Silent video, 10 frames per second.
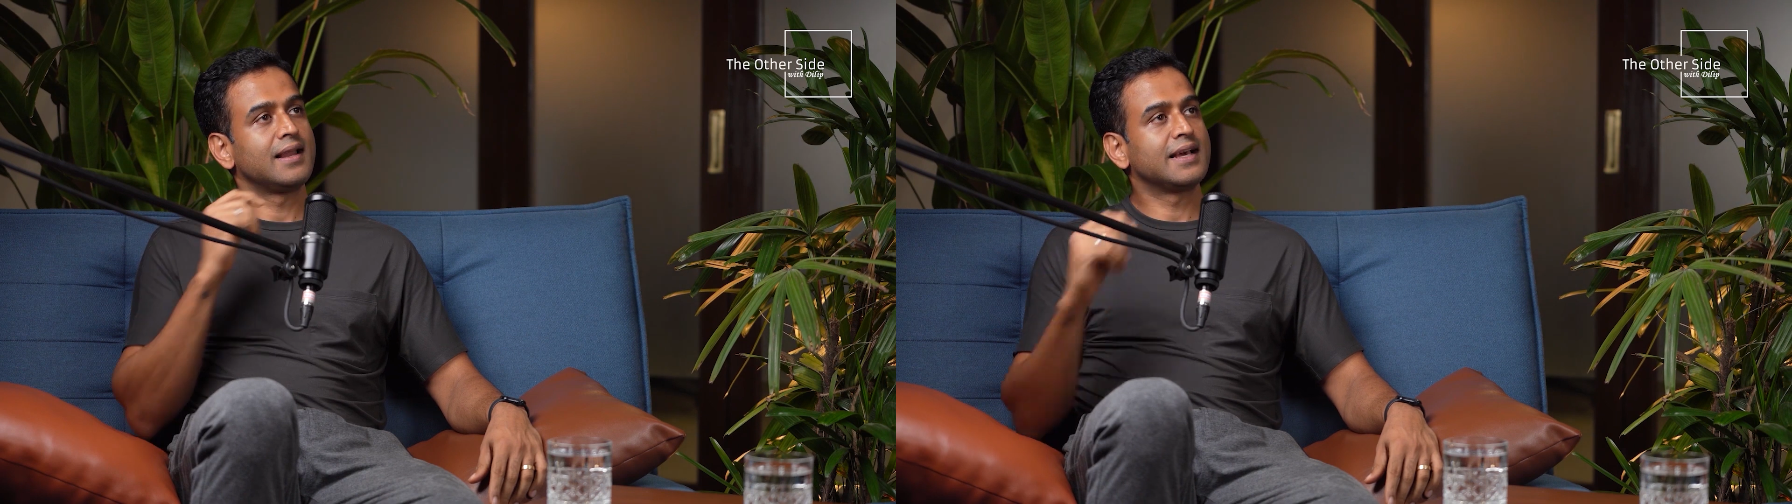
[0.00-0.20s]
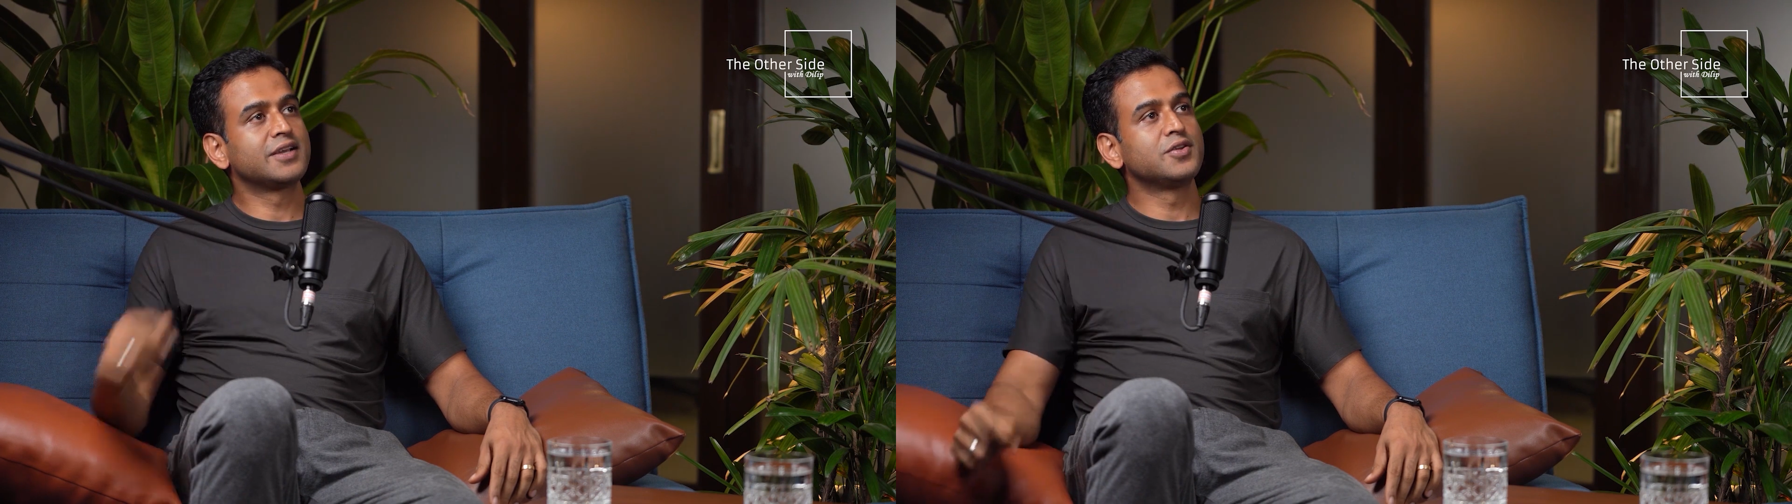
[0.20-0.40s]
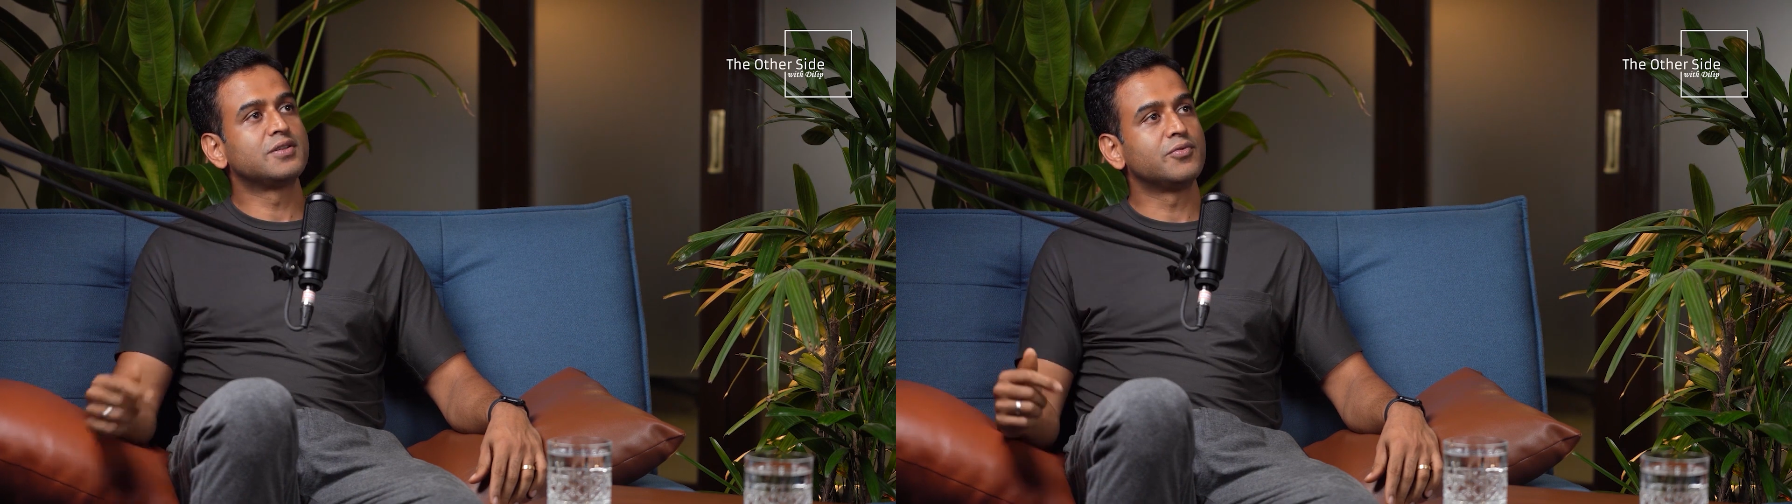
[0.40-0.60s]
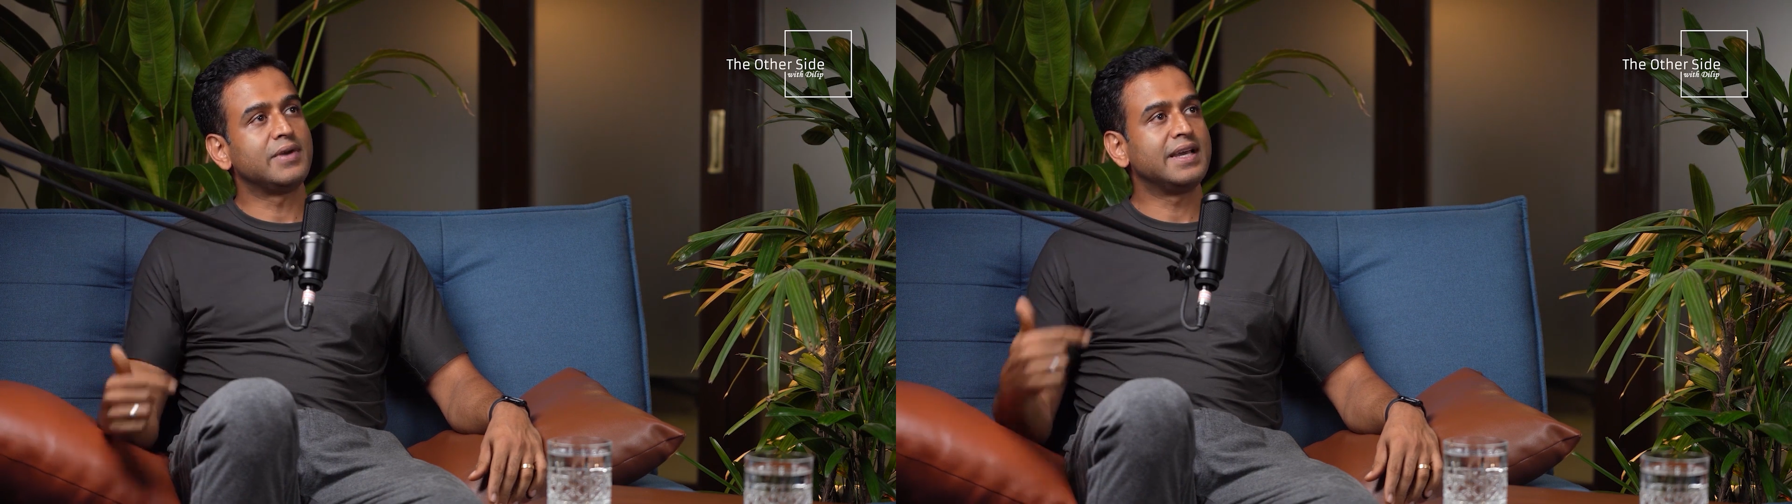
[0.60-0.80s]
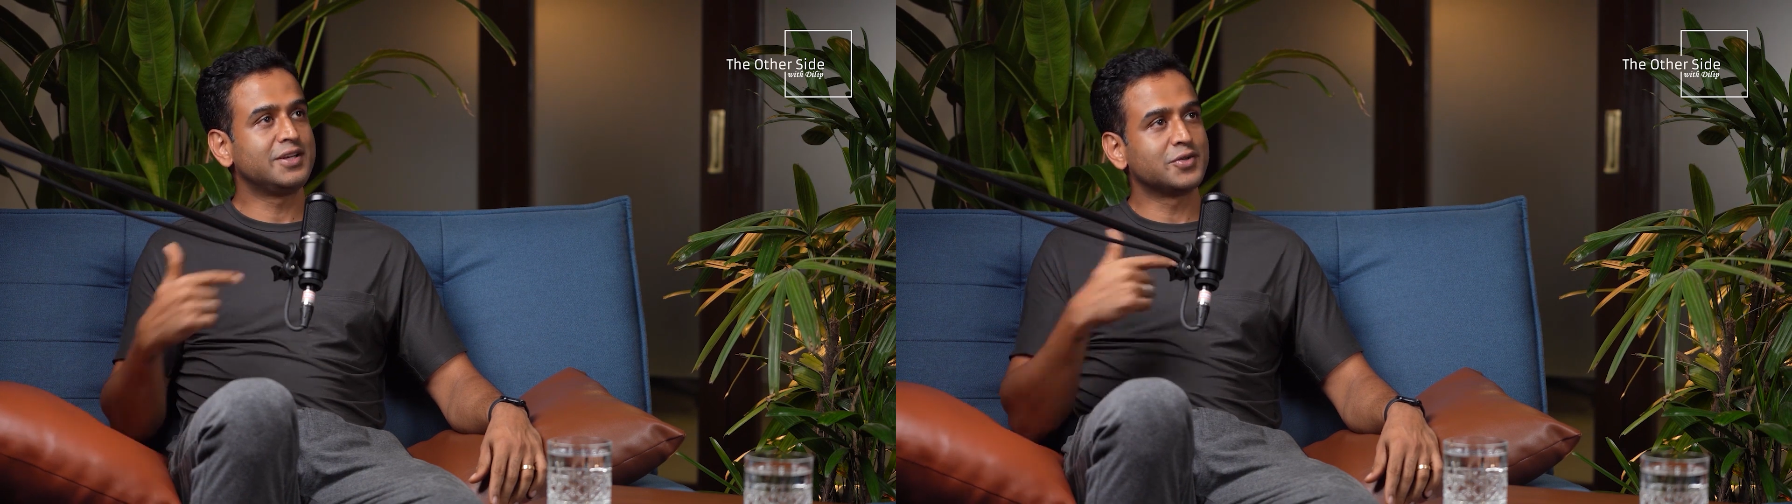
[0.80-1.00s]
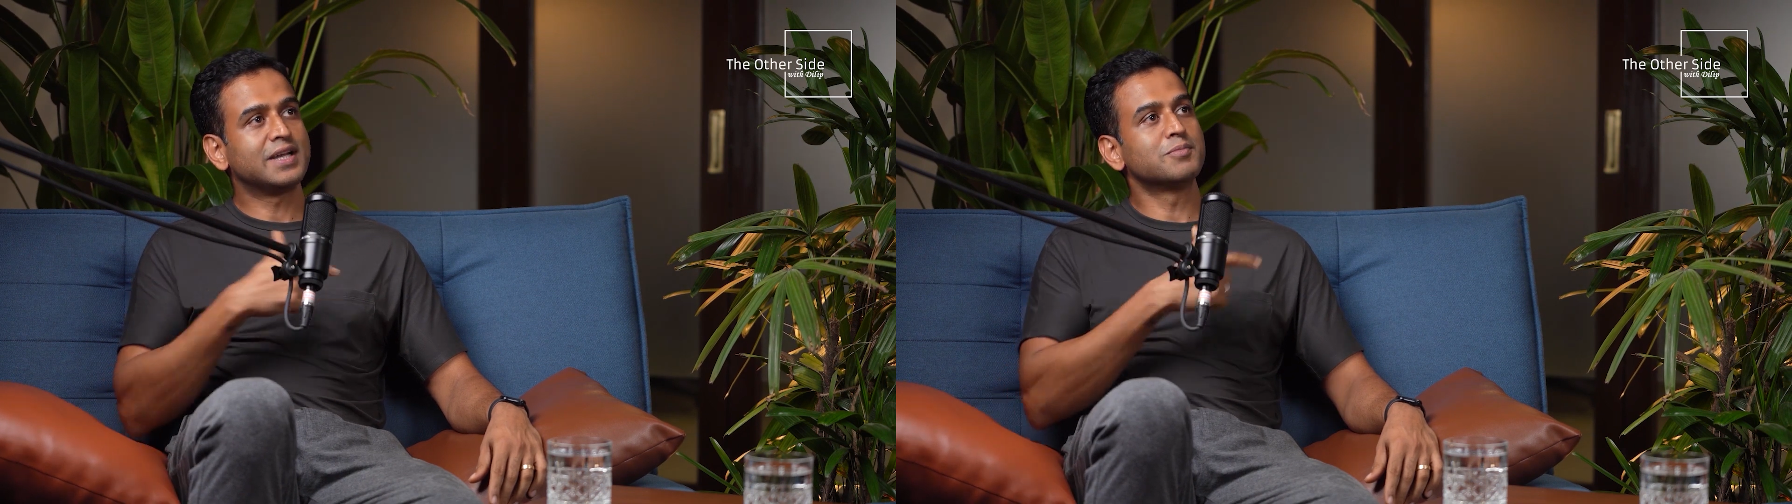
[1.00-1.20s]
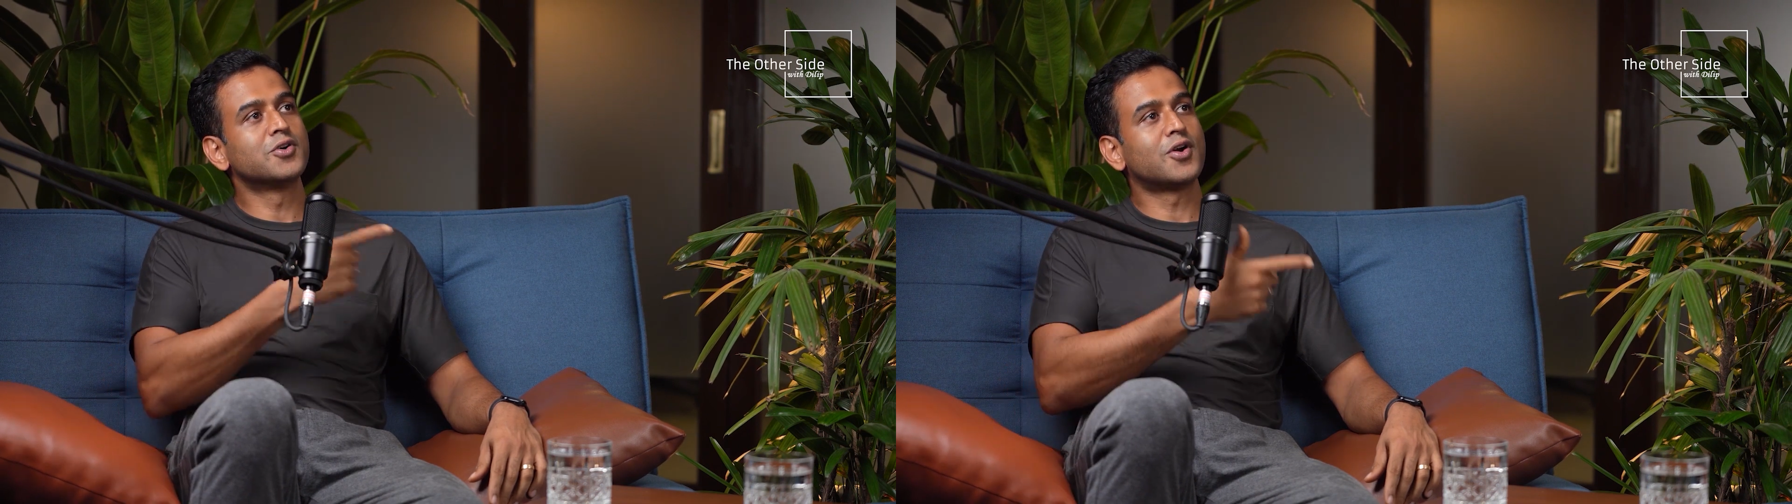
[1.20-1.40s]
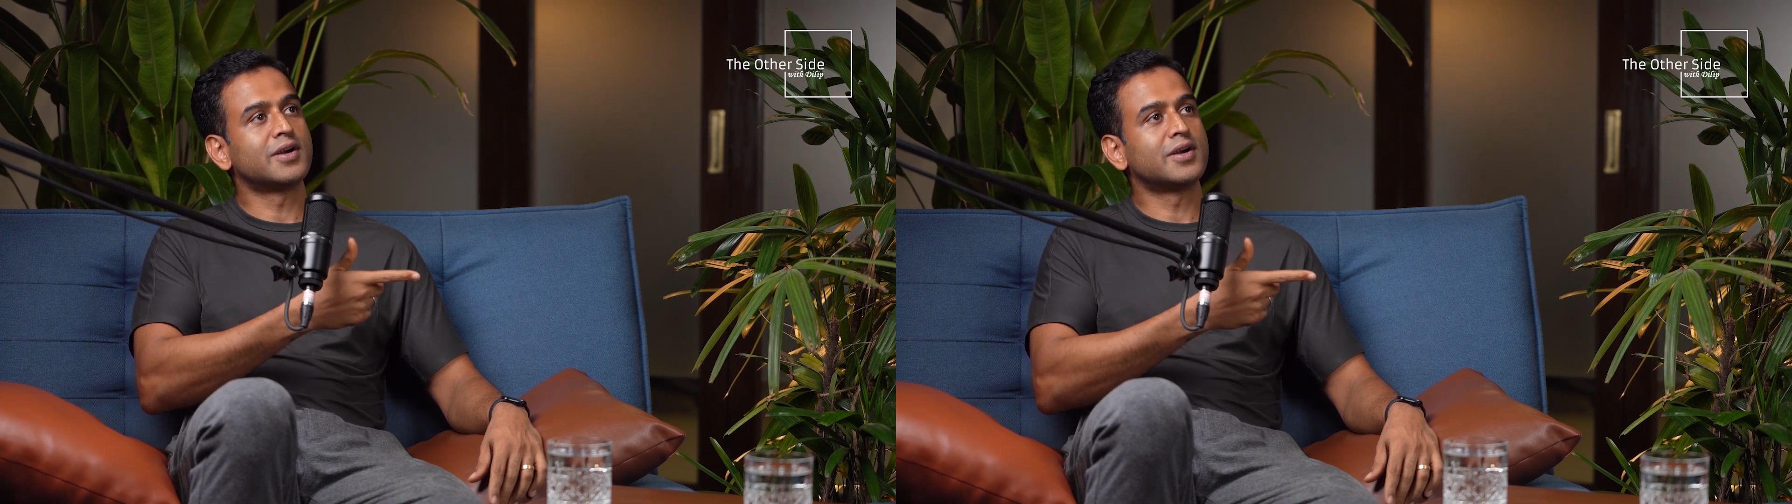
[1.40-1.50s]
the way to get more